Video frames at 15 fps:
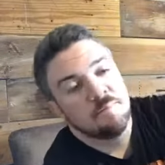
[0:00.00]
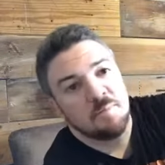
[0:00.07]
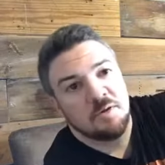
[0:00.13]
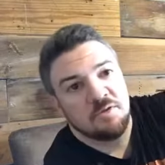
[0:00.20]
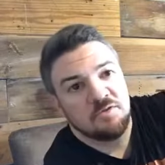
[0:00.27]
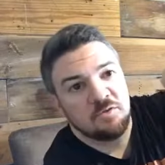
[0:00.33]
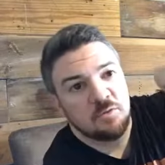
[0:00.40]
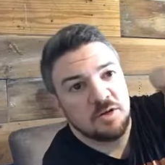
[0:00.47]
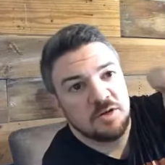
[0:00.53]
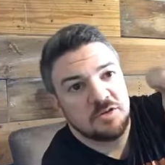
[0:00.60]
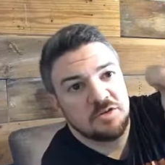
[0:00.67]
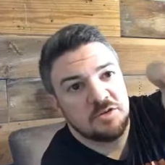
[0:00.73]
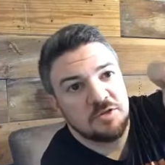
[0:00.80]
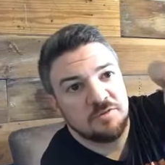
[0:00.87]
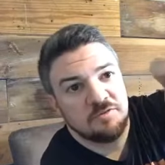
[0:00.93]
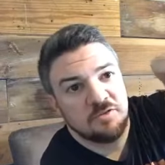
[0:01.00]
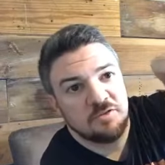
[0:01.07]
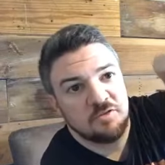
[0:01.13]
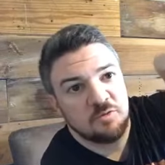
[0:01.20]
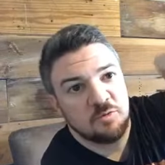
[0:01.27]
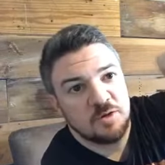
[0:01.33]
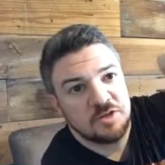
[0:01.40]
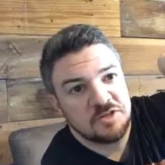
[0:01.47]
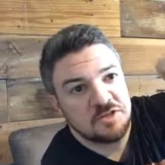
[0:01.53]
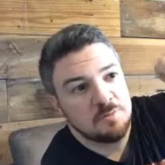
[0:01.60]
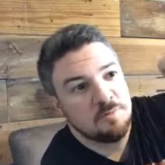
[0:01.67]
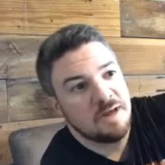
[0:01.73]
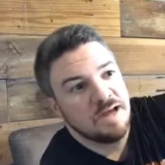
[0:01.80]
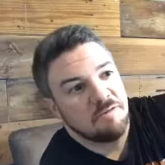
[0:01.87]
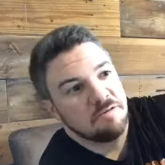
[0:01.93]
switch. You have to switch the
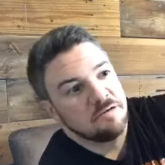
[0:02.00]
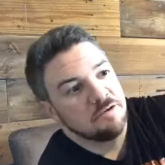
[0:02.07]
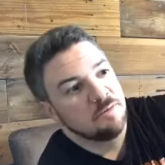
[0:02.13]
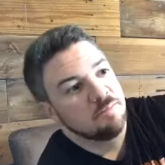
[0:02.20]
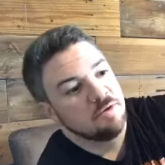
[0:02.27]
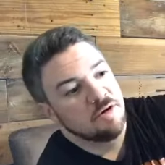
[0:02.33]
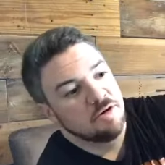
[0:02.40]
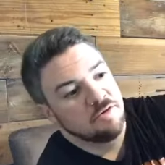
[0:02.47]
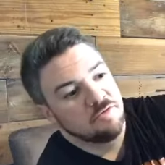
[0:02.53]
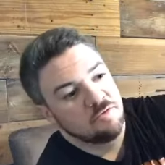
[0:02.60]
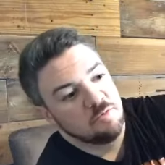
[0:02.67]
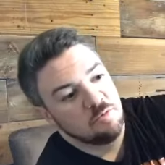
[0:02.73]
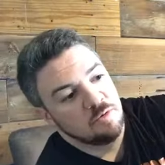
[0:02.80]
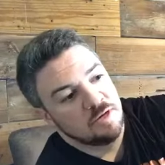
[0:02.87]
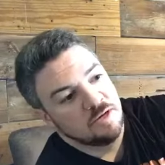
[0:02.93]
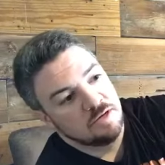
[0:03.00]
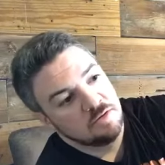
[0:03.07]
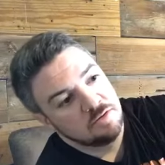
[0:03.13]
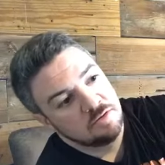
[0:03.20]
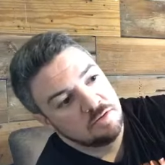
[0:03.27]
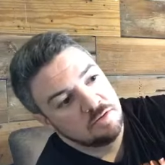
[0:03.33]
battery grip on as well.